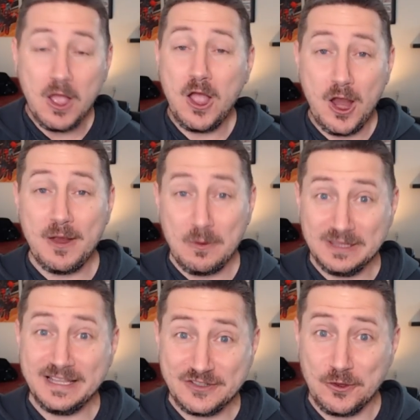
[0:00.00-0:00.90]
All right, well,
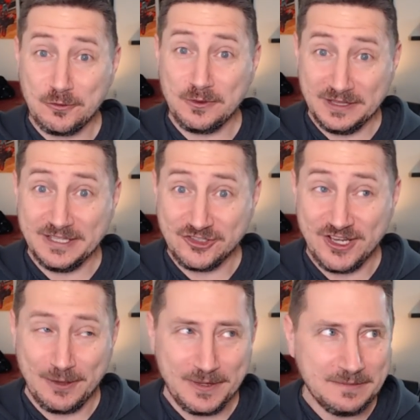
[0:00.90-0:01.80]
let's go through the list,
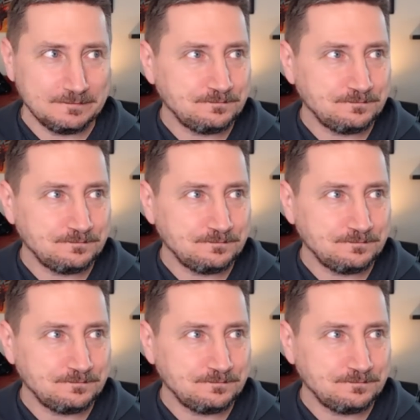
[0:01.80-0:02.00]
shall we?